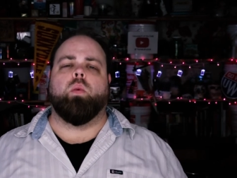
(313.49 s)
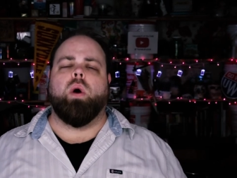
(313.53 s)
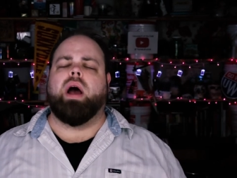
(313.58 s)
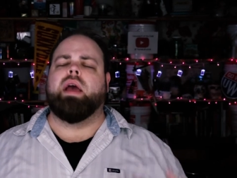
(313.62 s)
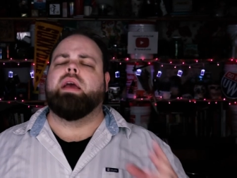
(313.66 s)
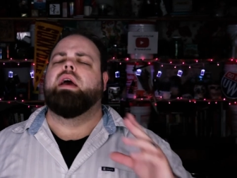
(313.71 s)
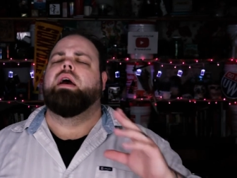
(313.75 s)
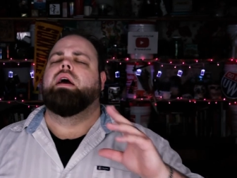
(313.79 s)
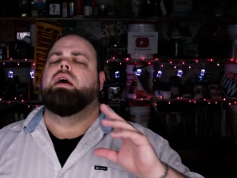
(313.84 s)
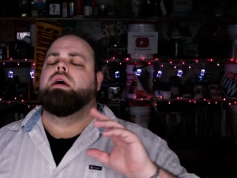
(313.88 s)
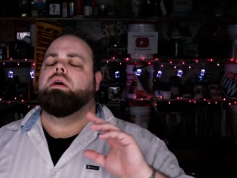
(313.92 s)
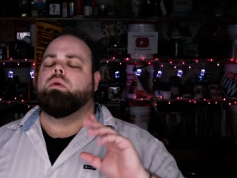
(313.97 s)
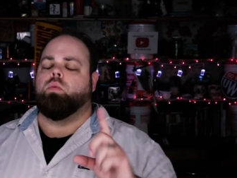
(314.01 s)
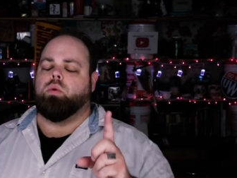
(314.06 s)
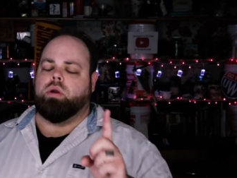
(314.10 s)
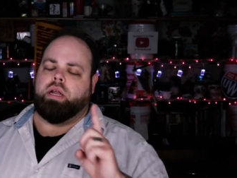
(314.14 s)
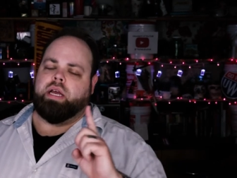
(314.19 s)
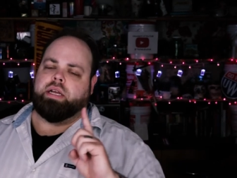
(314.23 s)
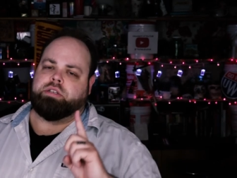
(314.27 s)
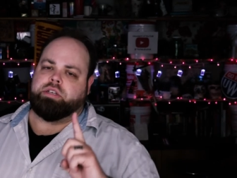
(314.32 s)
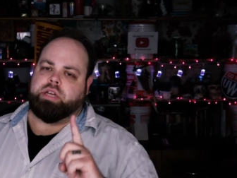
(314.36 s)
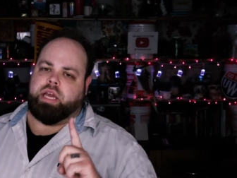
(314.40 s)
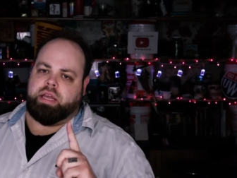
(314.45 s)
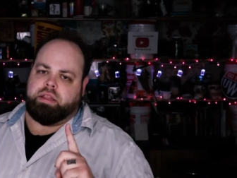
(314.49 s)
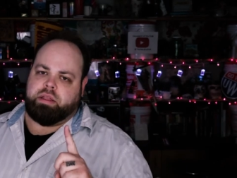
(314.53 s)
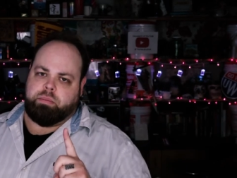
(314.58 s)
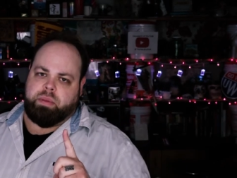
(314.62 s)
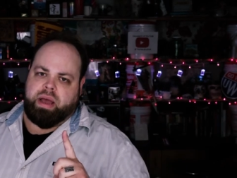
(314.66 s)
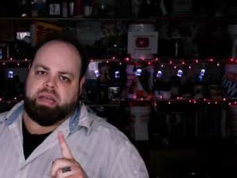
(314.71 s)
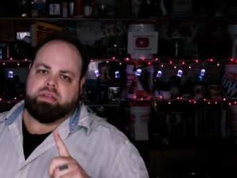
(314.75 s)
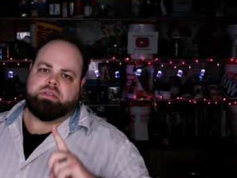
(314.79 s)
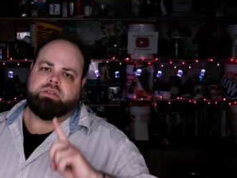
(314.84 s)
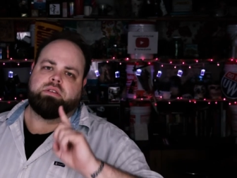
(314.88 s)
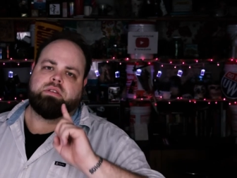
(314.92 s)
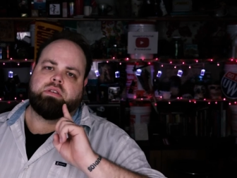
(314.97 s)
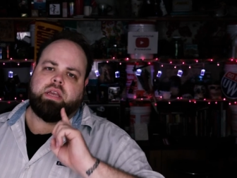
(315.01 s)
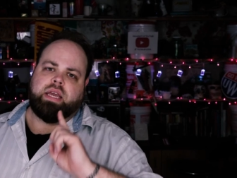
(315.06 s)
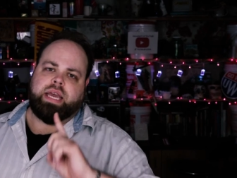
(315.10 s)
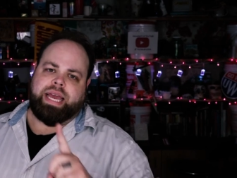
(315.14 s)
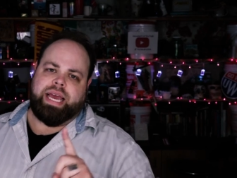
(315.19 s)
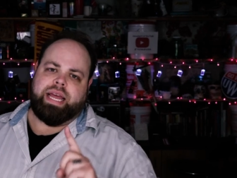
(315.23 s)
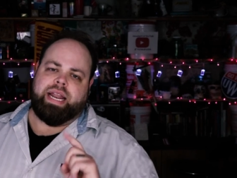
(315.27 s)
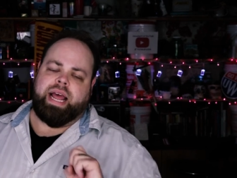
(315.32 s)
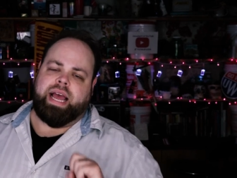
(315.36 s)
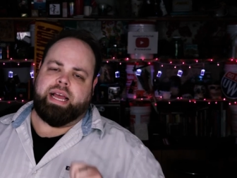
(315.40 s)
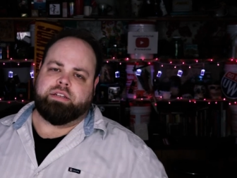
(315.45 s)
Why? We want to educate the masses,
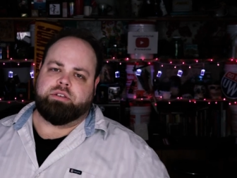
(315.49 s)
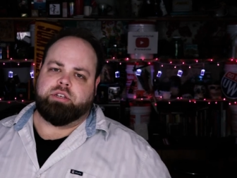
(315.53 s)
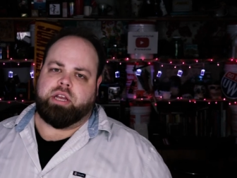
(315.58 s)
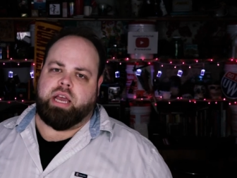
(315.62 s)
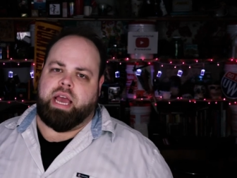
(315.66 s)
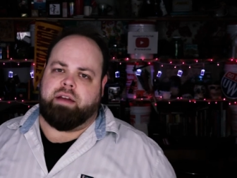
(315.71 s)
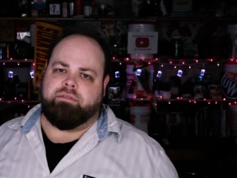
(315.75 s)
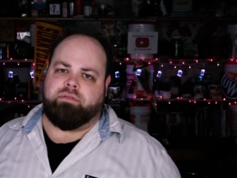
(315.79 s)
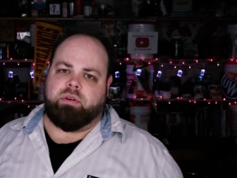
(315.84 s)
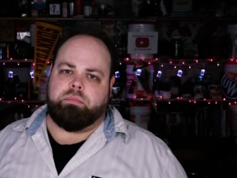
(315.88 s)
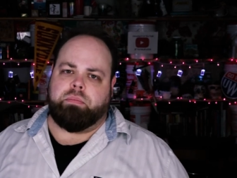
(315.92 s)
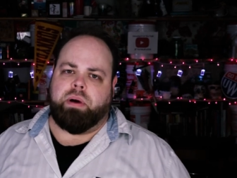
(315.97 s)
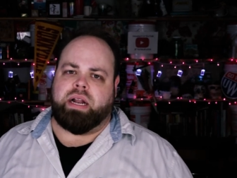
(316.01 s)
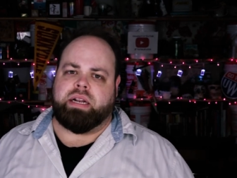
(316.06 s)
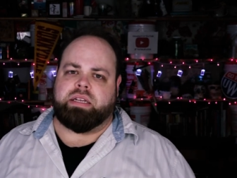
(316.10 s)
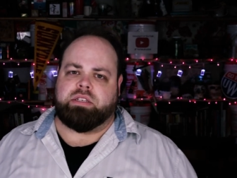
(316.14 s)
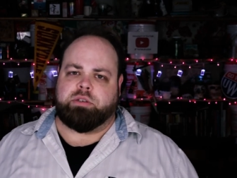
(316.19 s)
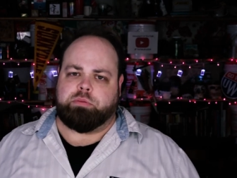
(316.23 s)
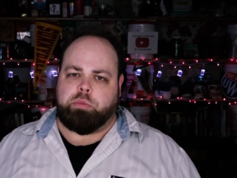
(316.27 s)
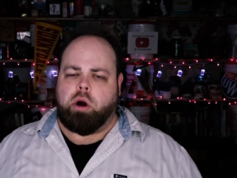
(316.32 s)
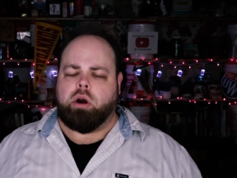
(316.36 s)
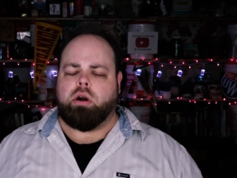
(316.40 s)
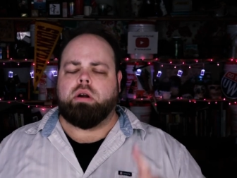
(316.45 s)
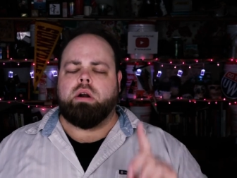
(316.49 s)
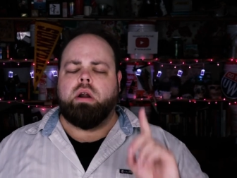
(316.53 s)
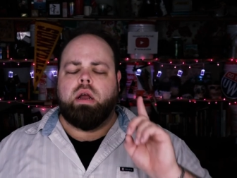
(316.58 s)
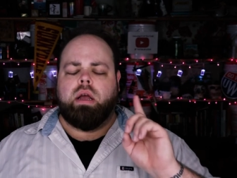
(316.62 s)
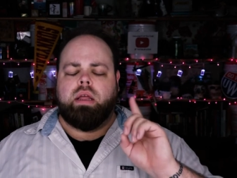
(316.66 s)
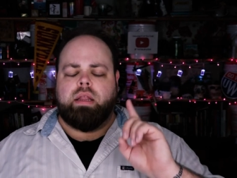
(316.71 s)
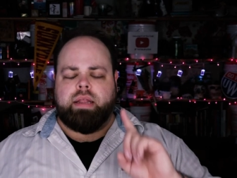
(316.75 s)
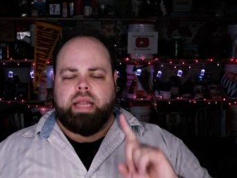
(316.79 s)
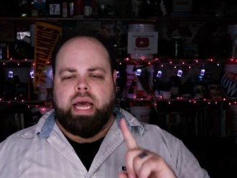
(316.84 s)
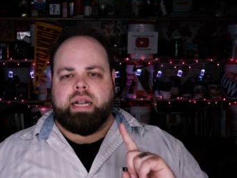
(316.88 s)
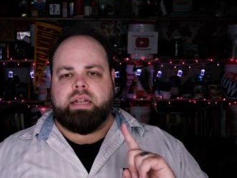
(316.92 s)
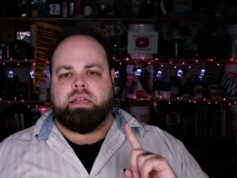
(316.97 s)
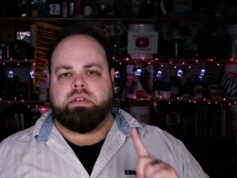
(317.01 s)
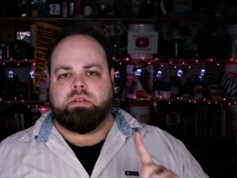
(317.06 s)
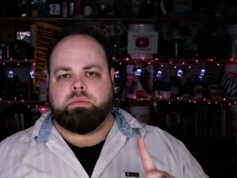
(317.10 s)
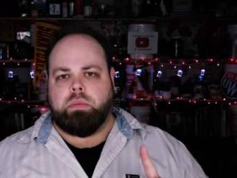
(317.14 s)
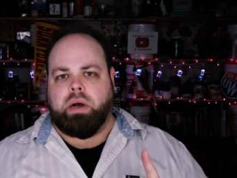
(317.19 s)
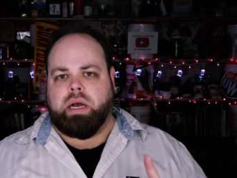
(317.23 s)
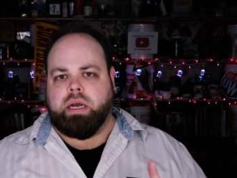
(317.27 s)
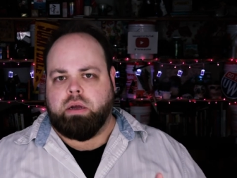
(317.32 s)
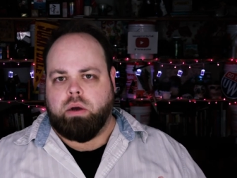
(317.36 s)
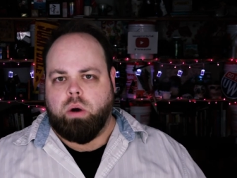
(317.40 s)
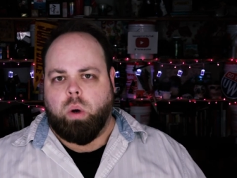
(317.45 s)
get everybody smarter. That is
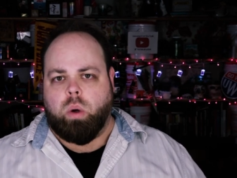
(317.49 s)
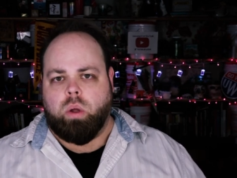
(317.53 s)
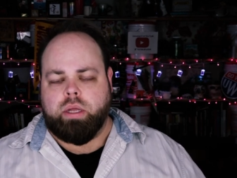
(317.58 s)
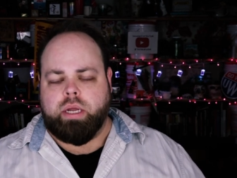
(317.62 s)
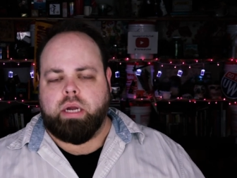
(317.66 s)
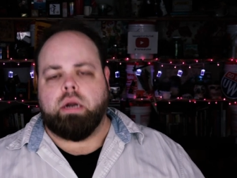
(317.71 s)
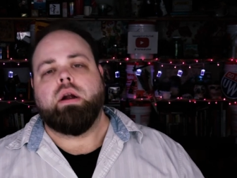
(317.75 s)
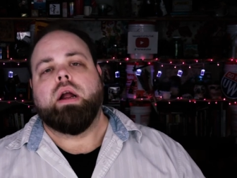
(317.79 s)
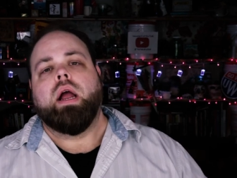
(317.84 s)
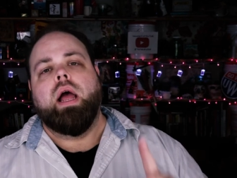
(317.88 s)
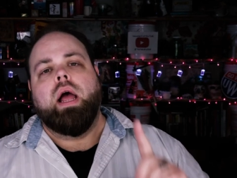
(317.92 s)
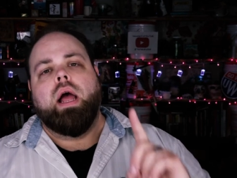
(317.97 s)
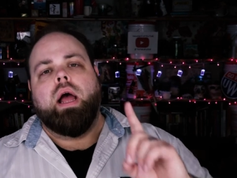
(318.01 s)
my goal here.